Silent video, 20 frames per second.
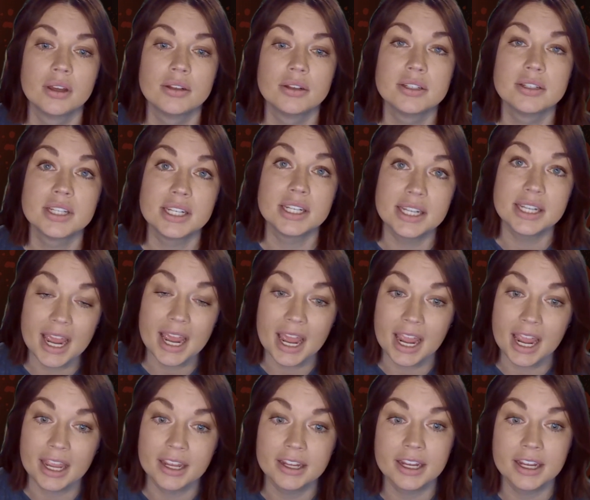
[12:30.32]

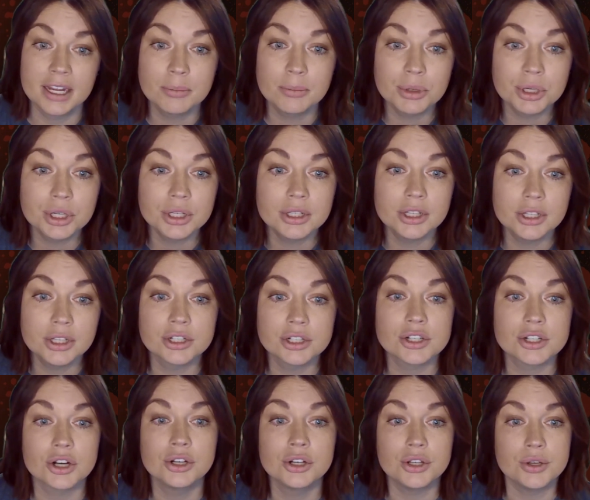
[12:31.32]
Today, Amber Alerts
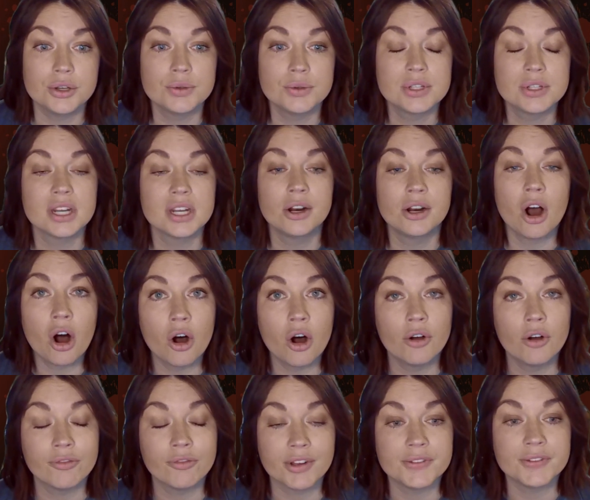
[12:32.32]
are used in all
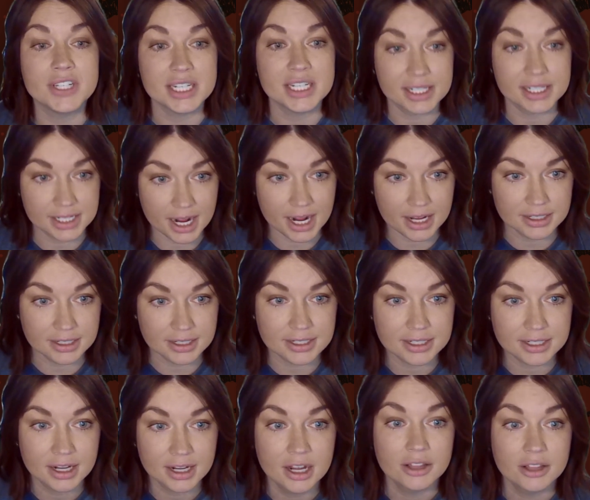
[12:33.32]
50 states,
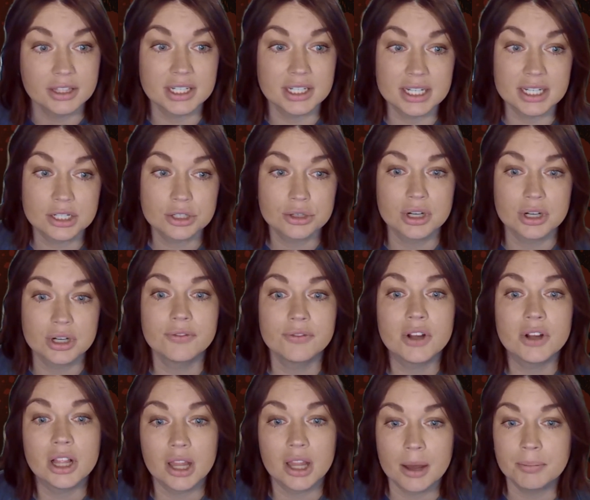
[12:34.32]
the District of
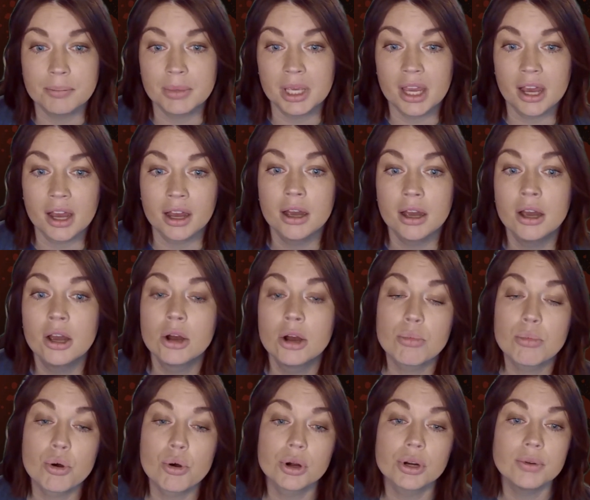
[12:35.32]
Columbia,
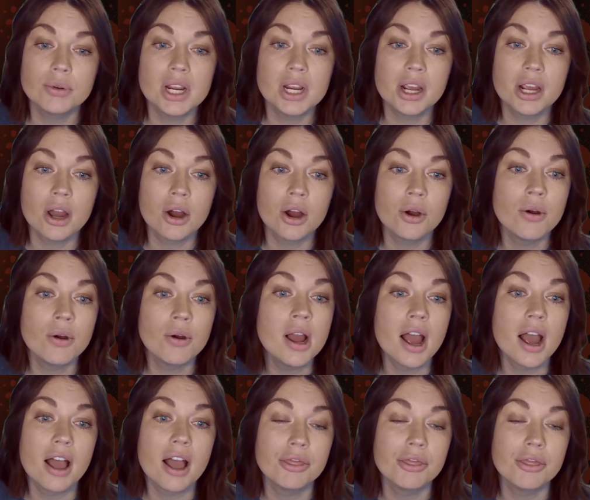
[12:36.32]
Puerto Rico,
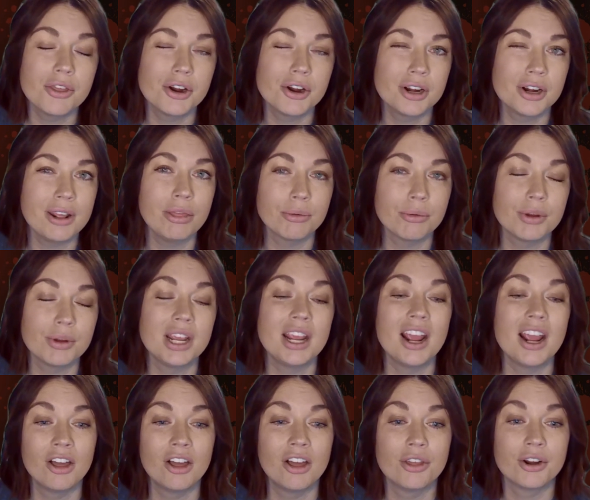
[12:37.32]
and 33
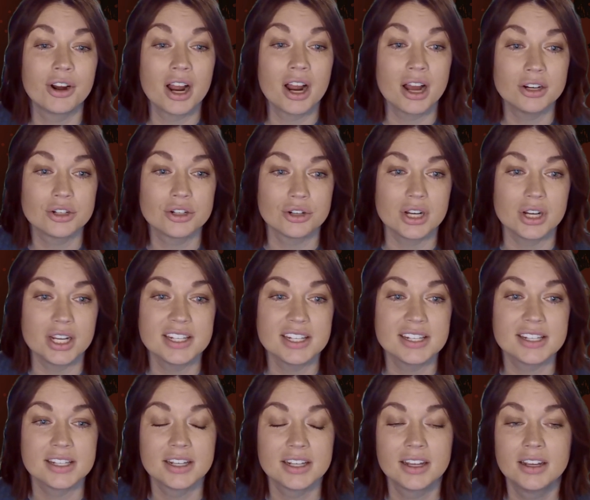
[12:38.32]
other
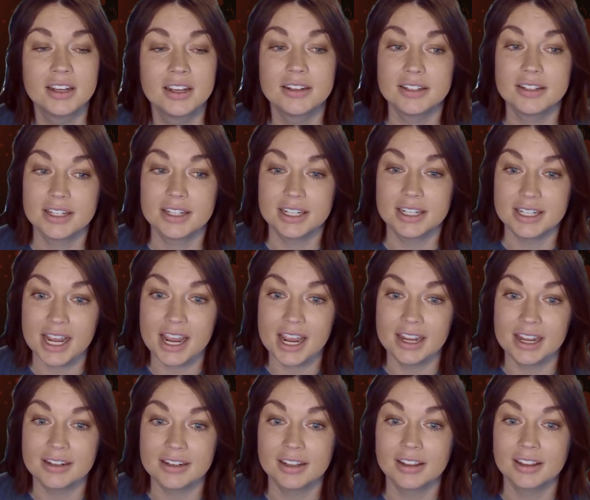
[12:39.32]
countries. To
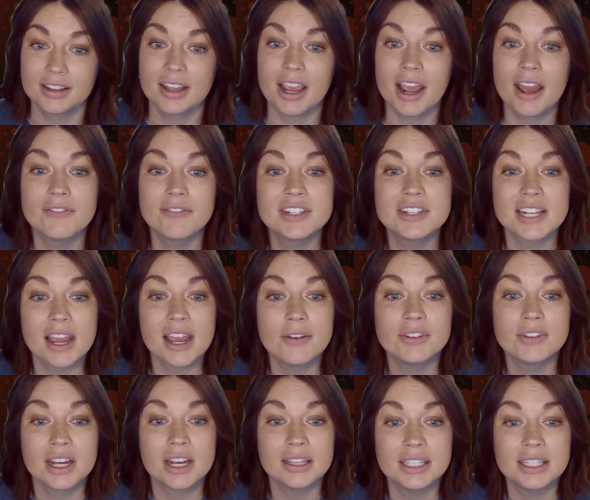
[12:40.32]
date, they have saved
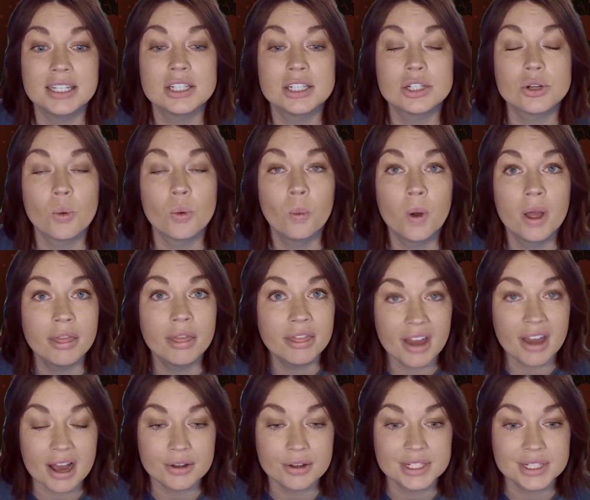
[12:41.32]
at least
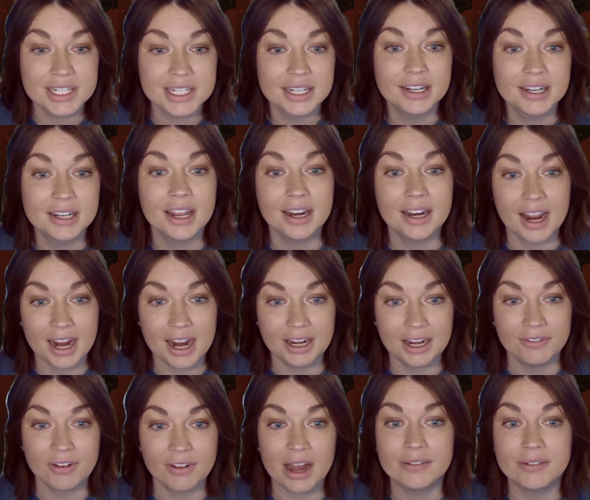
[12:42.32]

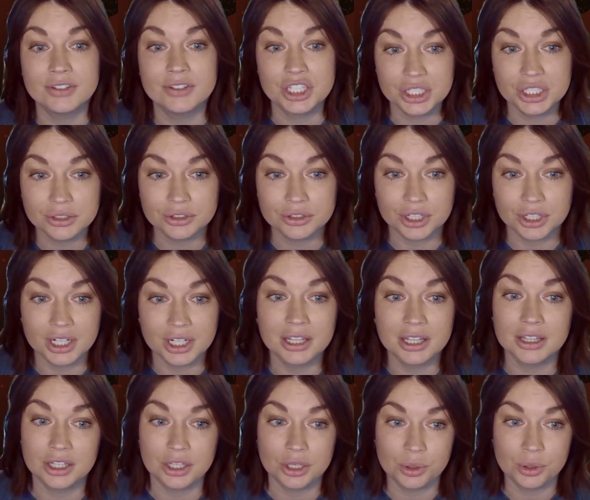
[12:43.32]
1,085 children in
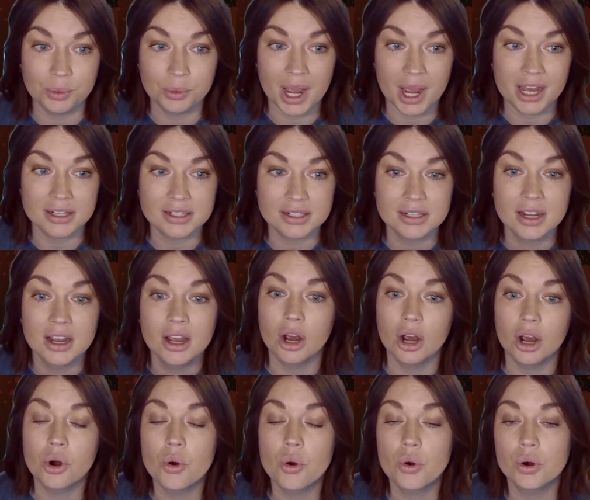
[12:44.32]
the U.S.,
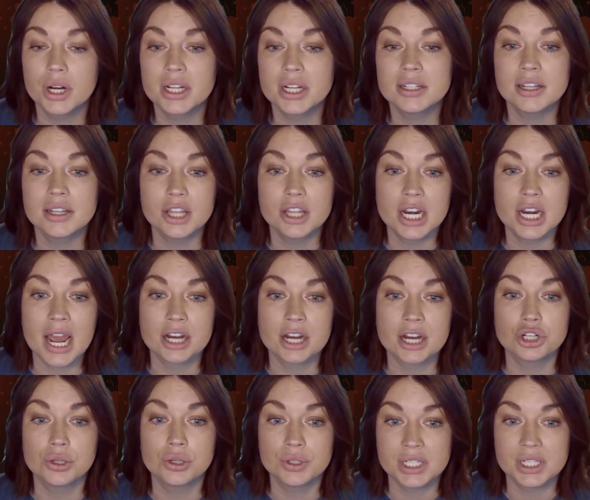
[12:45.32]
according to the
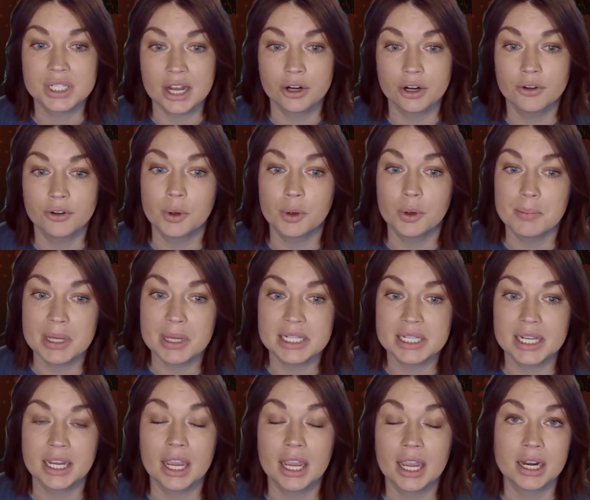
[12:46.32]
National Center for
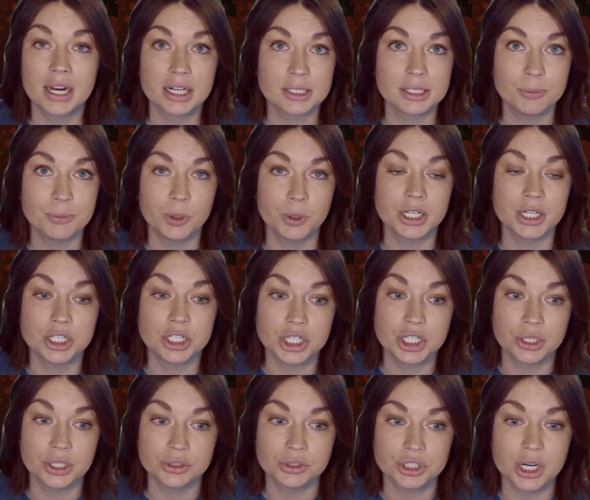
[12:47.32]
Missing and Exploited
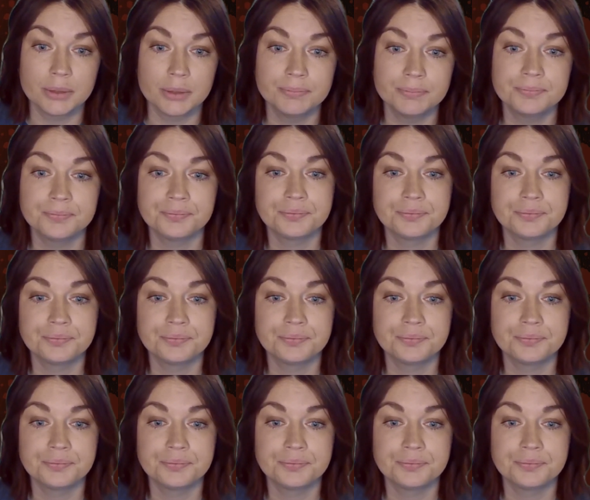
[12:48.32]
Children.